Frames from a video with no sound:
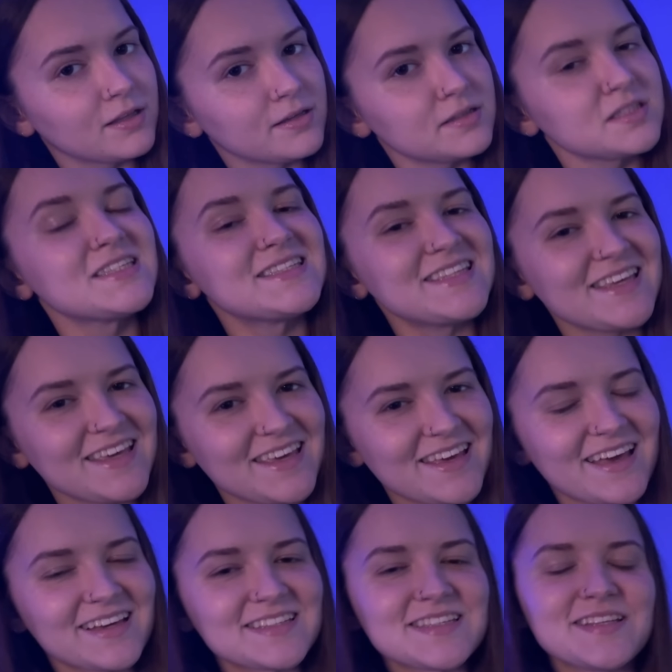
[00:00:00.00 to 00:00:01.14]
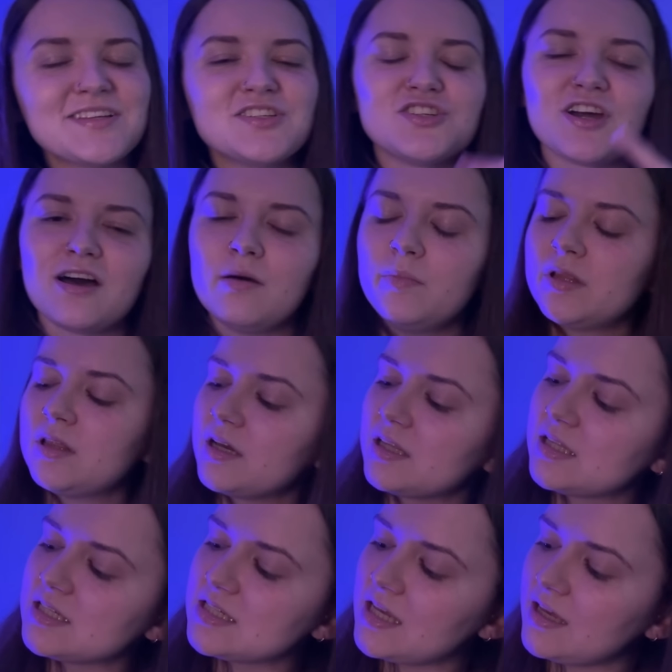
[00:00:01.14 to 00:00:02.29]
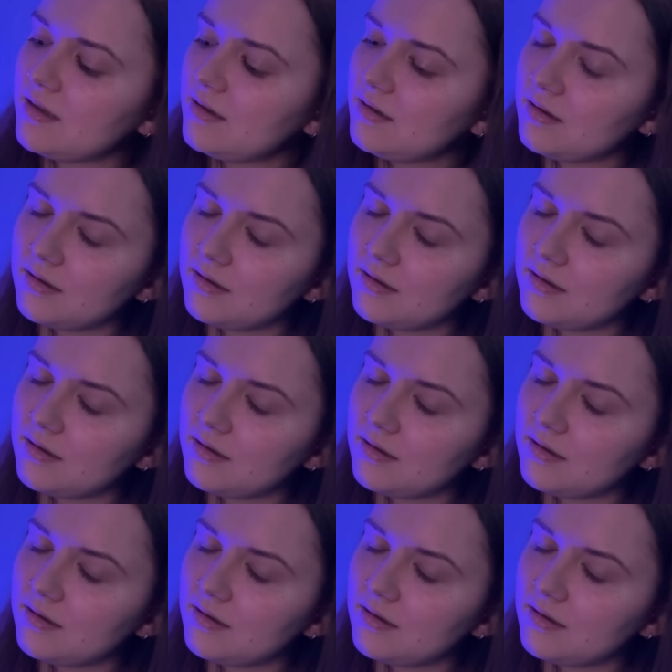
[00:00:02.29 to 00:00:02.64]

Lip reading: C. Excellent job. And look at this hand.